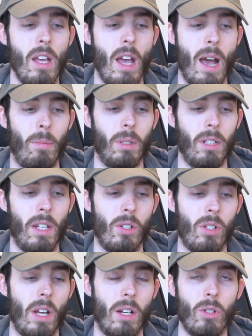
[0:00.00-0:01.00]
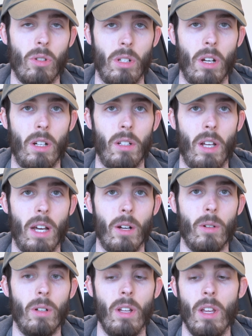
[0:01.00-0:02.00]
application actually turned
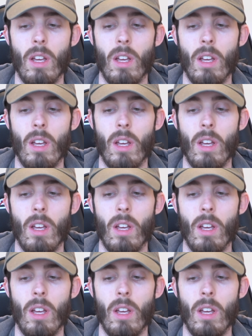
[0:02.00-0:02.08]
out.